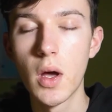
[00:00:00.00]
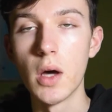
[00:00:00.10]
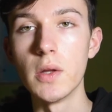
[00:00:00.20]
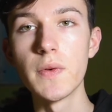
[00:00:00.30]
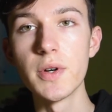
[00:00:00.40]

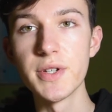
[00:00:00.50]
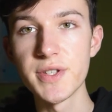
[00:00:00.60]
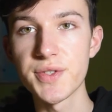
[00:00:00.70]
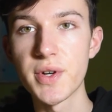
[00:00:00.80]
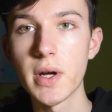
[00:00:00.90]
And if you're
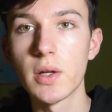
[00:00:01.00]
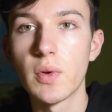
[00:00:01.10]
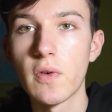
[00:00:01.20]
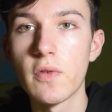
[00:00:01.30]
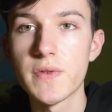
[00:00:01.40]
just
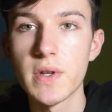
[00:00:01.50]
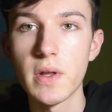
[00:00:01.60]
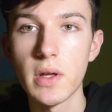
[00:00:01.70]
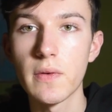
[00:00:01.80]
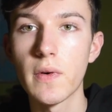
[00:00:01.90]
struggling with
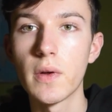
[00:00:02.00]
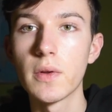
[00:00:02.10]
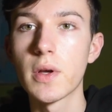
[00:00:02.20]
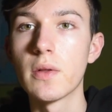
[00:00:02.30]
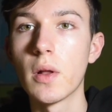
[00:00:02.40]
selling a phone,
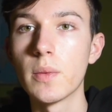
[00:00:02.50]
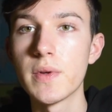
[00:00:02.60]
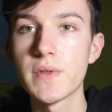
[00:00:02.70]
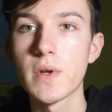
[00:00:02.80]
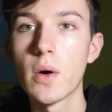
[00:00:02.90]
you can
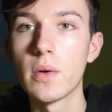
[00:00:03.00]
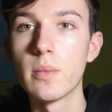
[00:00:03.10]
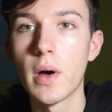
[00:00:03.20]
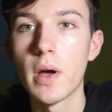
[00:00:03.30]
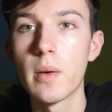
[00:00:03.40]
always go and
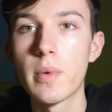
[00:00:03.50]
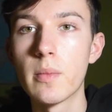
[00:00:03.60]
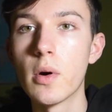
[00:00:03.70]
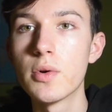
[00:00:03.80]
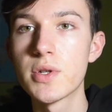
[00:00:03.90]
buy a
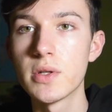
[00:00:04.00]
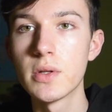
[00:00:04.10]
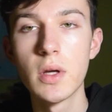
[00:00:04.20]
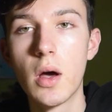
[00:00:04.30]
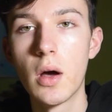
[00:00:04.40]

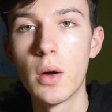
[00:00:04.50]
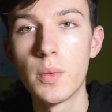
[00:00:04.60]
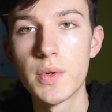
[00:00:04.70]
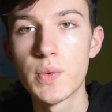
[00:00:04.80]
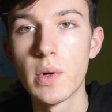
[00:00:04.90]
promotion,
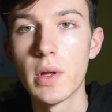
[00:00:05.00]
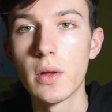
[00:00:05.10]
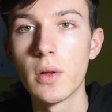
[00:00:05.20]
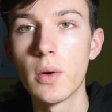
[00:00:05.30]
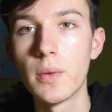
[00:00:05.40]
which will
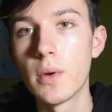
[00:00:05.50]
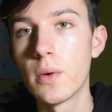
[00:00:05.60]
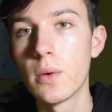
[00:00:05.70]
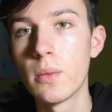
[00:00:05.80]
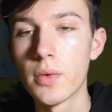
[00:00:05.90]
allow
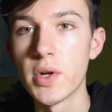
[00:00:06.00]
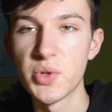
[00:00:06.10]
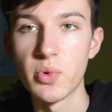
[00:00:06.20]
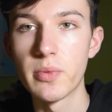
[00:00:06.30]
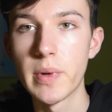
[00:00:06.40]
you to
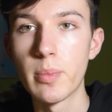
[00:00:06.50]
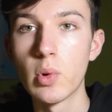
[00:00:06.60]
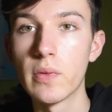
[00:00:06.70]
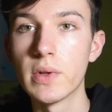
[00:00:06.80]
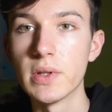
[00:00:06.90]
reach more
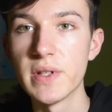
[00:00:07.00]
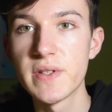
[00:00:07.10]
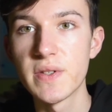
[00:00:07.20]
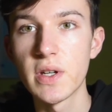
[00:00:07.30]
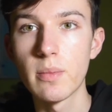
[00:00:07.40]
people with the
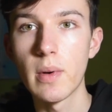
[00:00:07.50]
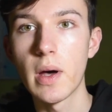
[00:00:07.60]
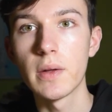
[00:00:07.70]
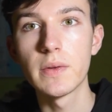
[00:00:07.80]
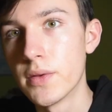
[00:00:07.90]
listing.
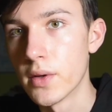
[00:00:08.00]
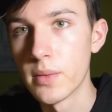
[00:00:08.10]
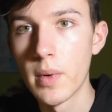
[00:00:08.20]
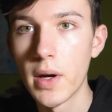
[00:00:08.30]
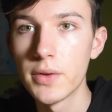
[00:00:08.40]
But
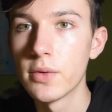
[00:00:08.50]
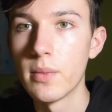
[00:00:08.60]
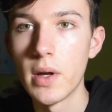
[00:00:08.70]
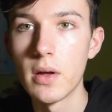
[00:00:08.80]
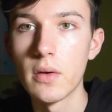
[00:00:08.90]
don't buy too
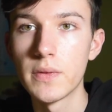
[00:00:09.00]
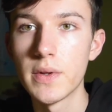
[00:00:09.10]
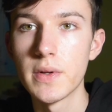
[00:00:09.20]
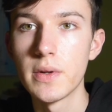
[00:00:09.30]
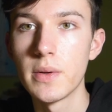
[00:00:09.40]
many of
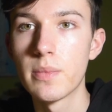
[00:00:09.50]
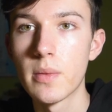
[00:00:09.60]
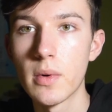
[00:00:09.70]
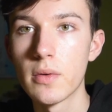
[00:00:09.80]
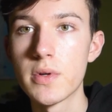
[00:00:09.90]
the
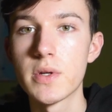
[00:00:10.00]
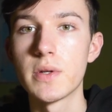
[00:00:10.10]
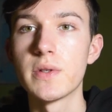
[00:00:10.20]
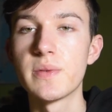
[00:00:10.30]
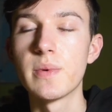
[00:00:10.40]

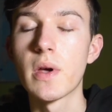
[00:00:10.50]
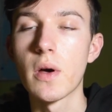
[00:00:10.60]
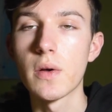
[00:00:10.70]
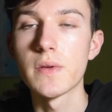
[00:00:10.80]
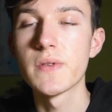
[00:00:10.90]
promotions,
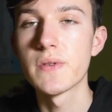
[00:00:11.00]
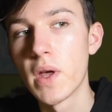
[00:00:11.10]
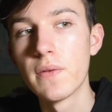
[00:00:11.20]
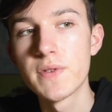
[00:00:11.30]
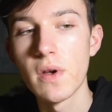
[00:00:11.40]
because
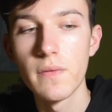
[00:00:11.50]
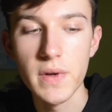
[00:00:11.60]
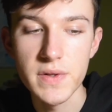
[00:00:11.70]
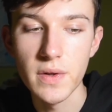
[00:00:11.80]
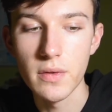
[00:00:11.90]
if
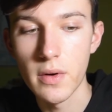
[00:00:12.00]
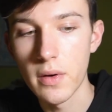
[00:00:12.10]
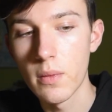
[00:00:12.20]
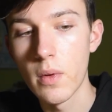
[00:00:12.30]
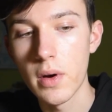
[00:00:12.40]
something's
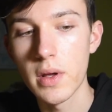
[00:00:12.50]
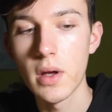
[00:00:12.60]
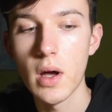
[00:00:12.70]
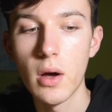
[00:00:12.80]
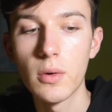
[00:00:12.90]
not
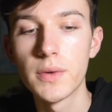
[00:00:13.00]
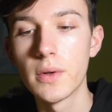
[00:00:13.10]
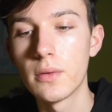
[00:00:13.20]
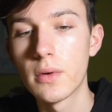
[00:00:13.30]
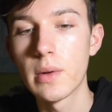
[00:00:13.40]
working out
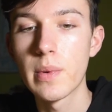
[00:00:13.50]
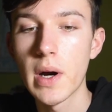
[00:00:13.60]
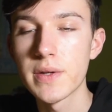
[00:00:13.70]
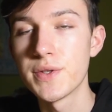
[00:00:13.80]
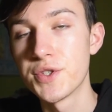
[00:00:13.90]
or the
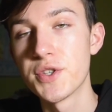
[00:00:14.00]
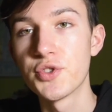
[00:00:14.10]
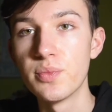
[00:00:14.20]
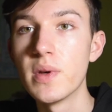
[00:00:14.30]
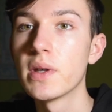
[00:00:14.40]
price is just
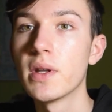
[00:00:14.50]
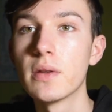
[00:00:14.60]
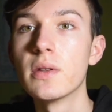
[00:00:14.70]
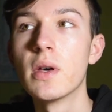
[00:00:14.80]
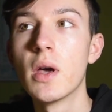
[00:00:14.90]
too big,
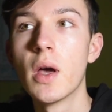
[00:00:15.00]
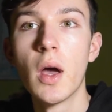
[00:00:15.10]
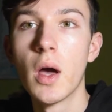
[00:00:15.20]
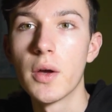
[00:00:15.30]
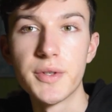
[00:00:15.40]
then
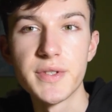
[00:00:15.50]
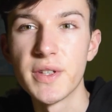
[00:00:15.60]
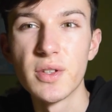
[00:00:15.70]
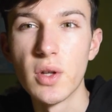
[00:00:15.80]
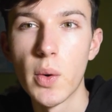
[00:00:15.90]
you just
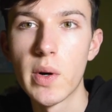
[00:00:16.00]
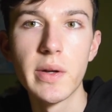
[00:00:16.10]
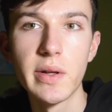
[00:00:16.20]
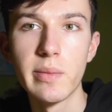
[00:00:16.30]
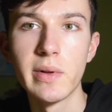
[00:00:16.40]
need to lower
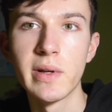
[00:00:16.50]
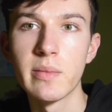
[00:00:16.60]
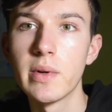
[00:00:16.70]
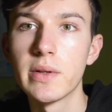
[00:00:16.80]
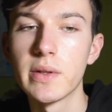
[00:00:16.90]
it a little
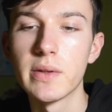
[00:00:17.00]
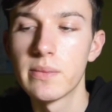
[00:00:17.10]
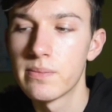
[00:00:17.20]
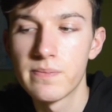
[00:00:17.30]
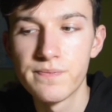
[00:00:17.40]
bit,
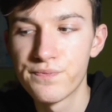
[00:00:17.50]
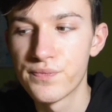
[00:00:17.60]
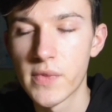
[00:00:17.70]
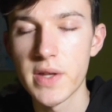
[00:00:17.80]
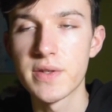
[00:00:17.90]

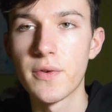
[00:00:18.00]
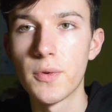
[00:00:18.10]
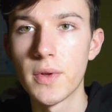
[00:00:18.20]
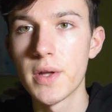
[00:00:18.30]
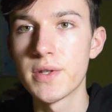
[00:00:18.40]
and that's
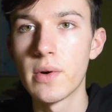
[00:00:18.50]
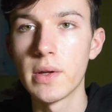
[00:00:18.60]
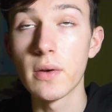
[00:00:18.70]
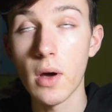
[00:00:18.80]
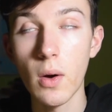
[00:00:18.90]
the way
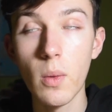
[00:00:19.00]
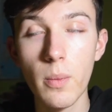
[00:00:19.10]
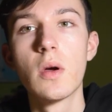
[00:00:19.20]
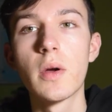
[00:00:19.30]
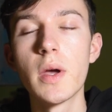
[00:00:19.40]
to go.
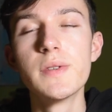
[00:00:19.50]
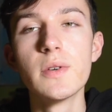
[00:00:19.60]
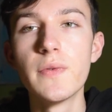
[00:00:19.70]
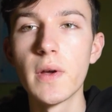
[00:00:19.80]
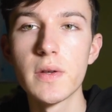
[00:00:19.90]
Okay, so
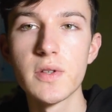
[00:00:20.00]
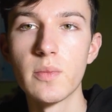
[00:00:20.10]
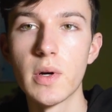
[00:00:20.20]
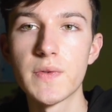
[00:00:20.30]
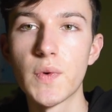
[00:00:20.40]
thank you so
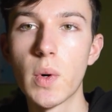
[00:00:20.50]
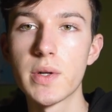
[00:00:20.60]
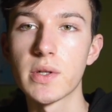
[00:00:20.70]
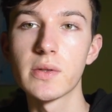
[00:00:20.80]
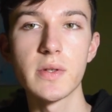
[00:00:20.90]
much for
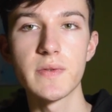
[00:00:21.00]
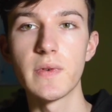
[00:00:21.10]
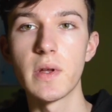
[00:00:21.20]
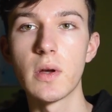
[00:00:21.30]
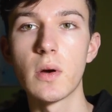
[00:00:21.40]
watching this
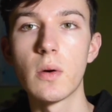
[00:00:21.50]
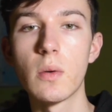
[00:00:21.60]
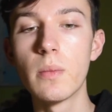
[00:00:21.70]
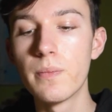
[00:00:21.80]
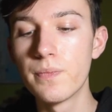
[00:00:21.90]
video.